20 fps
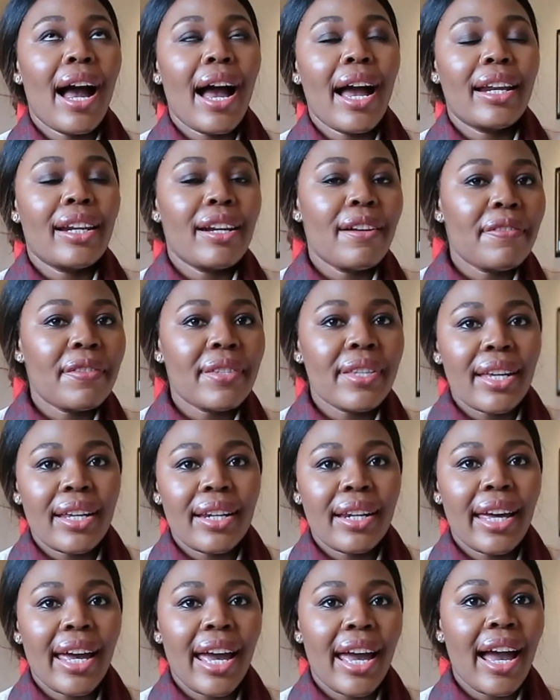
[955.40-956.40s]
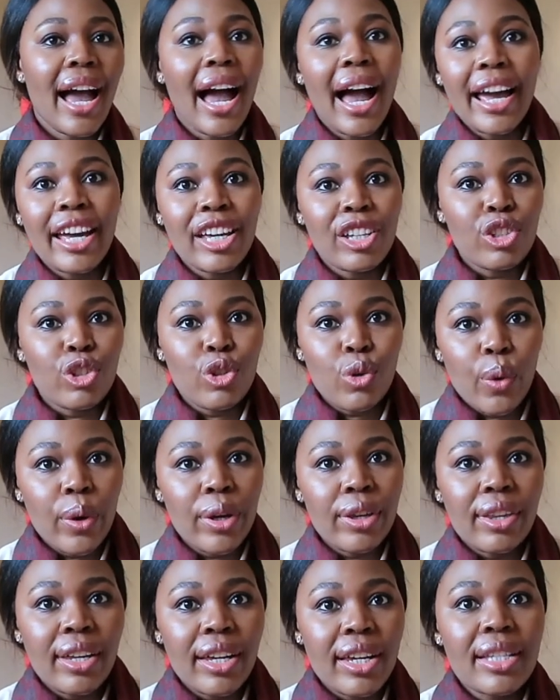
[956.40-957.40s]
I love skincare, I
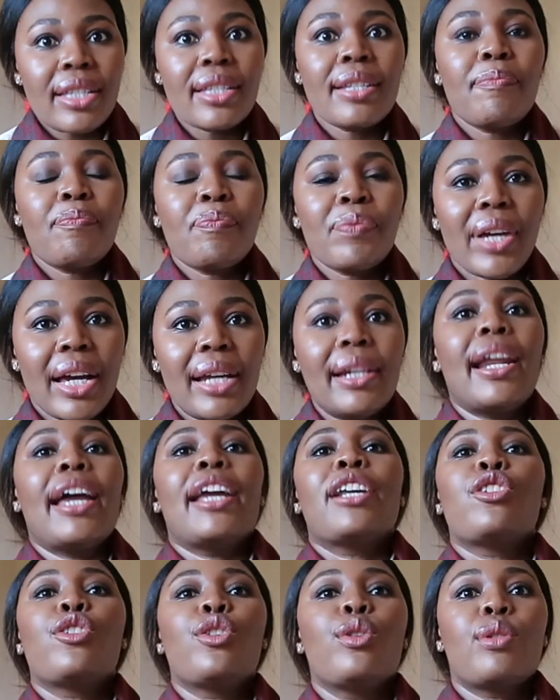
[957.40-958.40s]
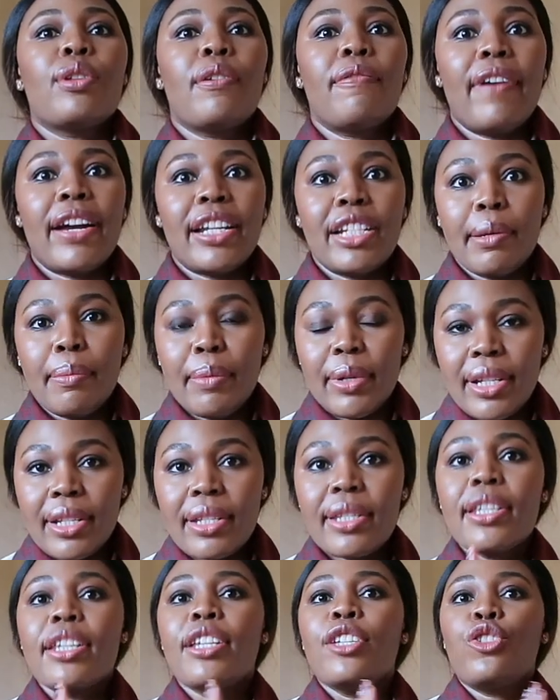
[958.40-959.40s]
enjoy this, I like to use a vitamin
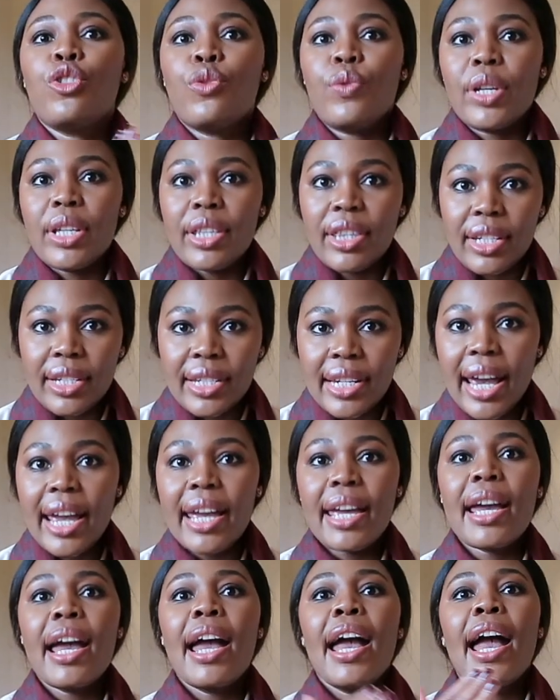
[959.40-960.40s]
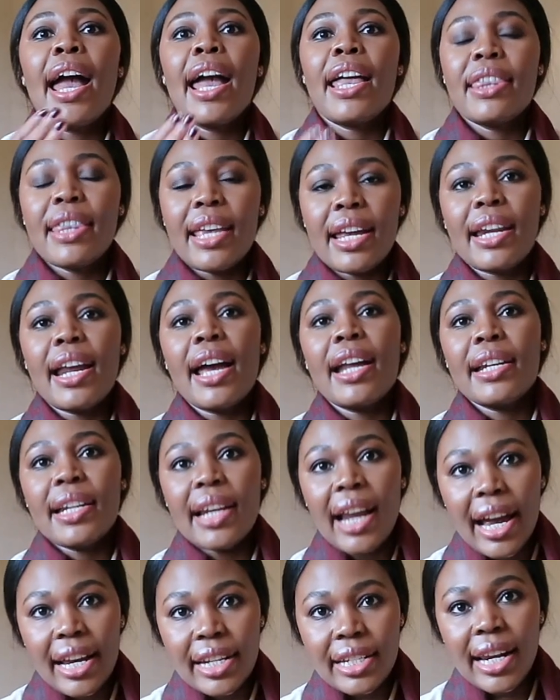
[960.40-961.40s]
C during the day and then at
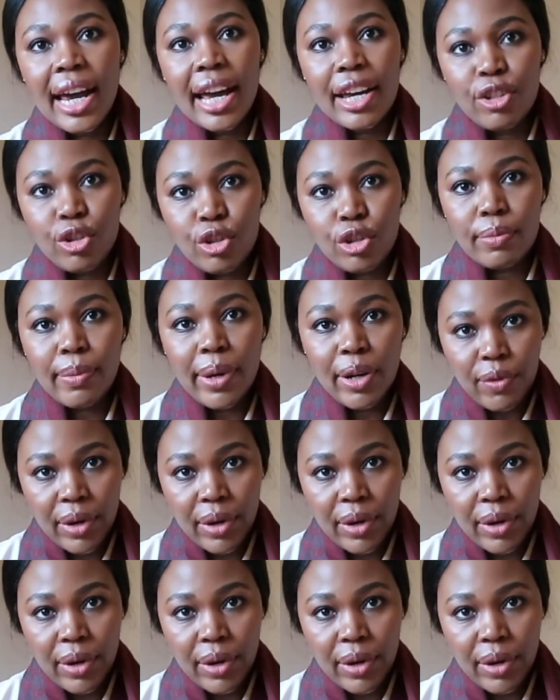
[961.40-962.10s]
night I use my